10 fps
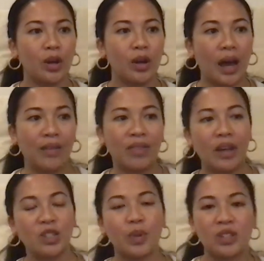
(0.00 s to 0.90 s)
have
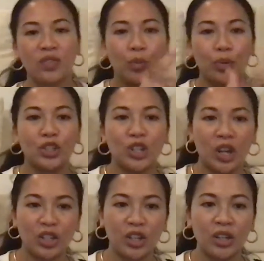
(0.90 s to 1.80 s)
that space of
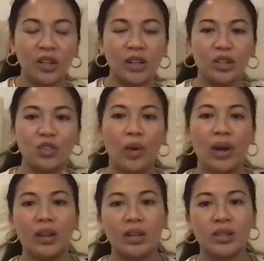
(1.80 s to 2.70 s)
appreciation, and as
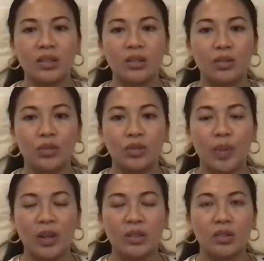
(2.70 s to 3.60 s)
well as those
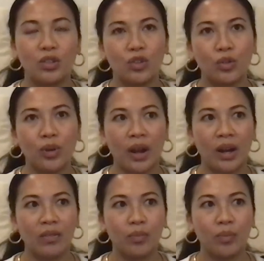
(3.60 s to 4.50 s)
spaces to kind
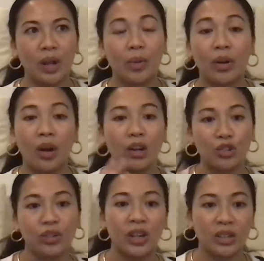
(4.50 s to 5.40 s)
of be able to
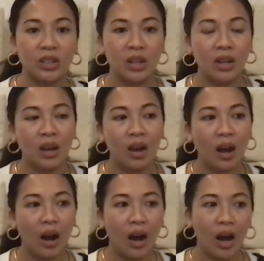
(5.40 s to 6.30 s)
contradict
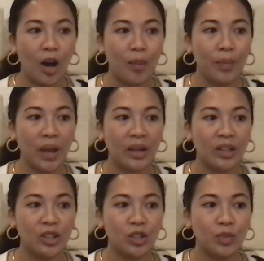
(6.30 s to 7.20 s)

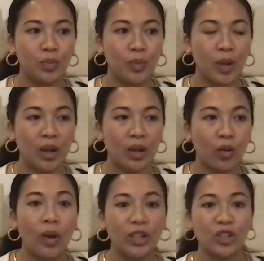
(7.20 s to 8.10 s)
and
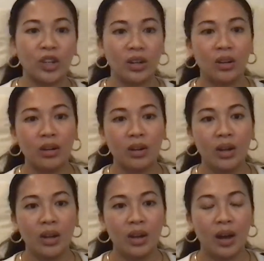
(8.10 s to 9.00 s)
question
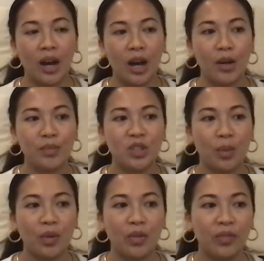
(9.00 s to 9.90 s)

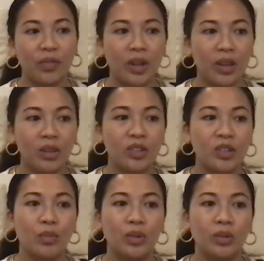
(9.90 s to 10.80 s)
some of, like, the
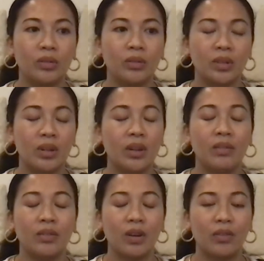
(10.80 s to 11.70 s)
symbols
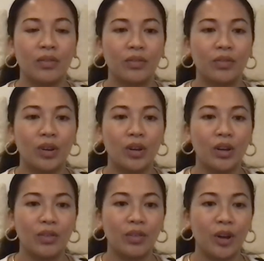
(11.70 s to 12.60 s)
of